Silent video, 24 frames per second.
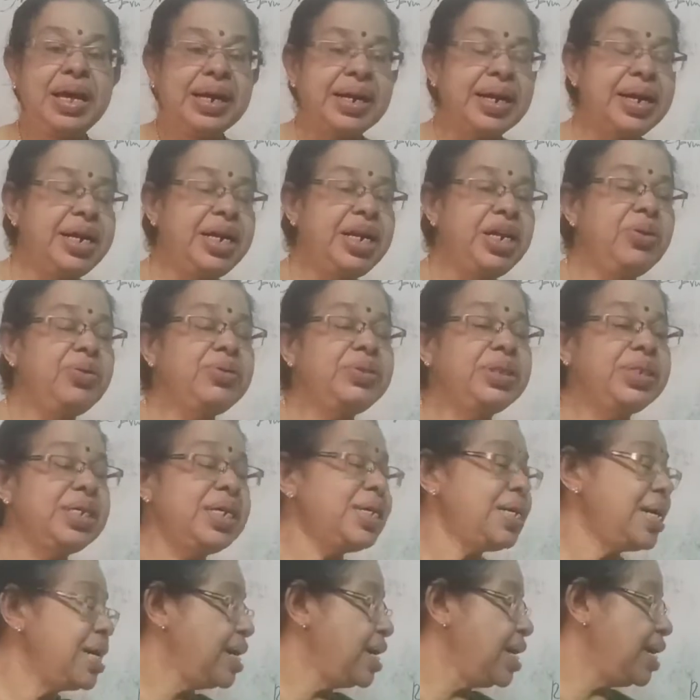
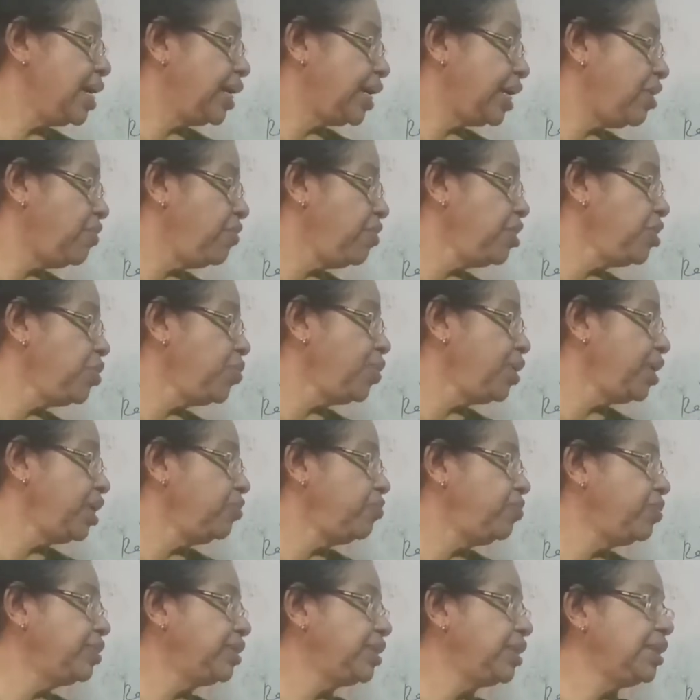Reducing revenue
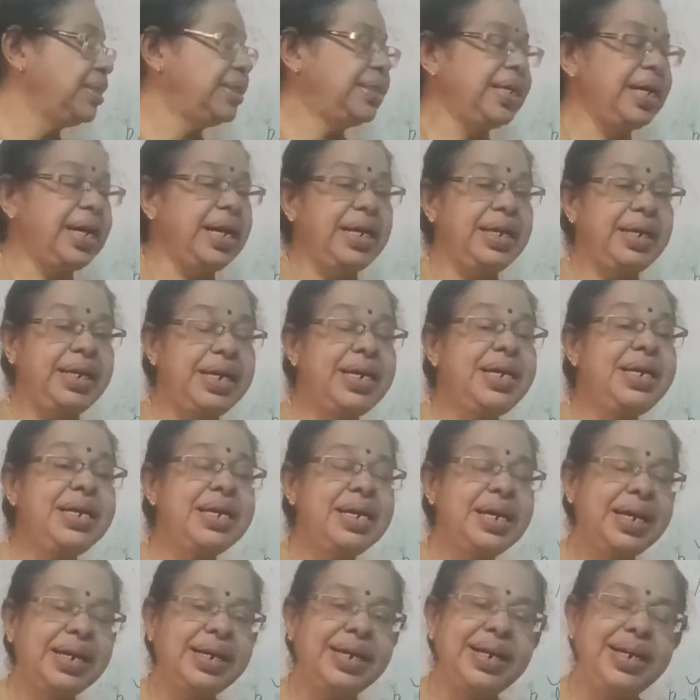deficit and
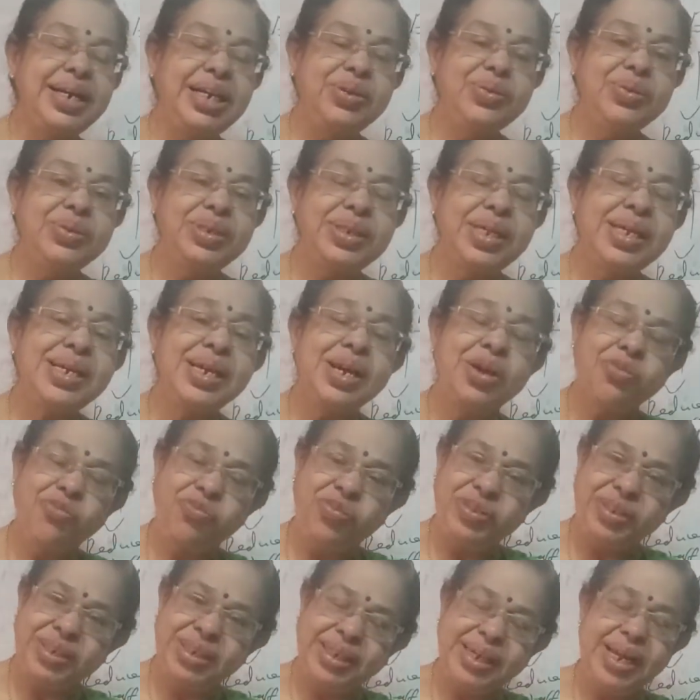reducing
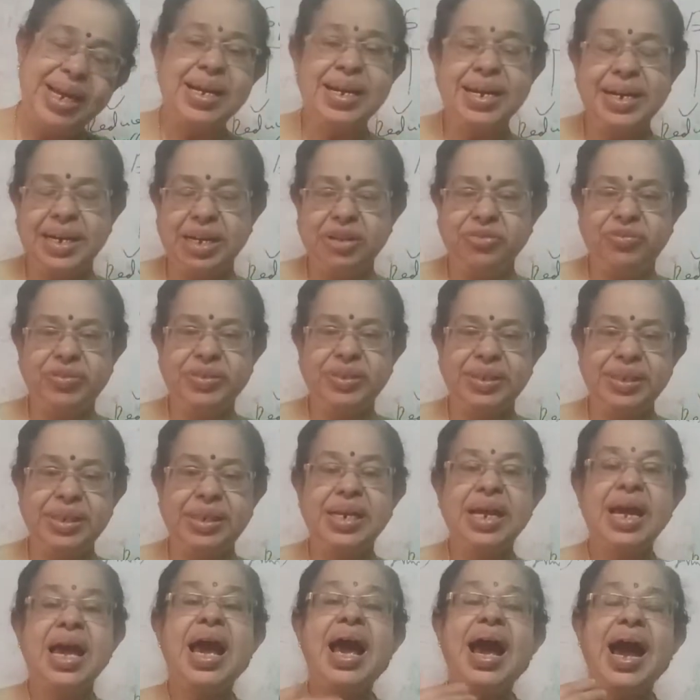fiscal
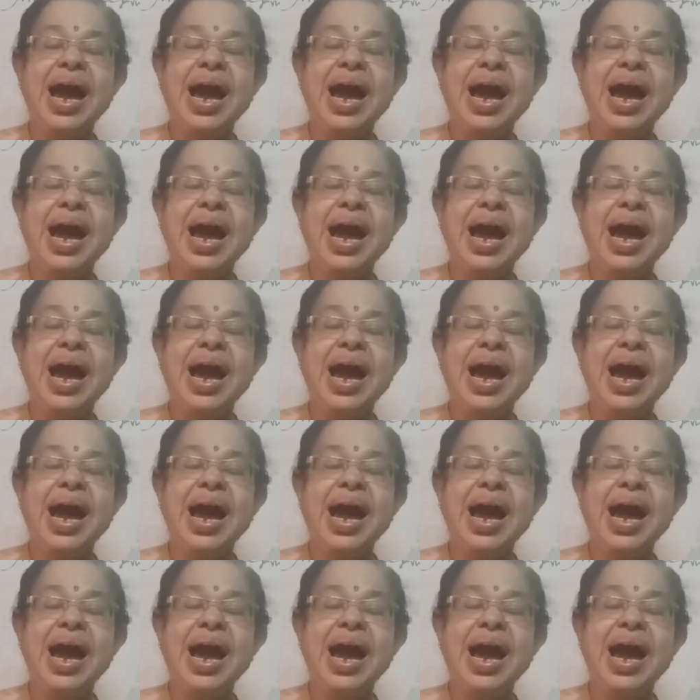deficit.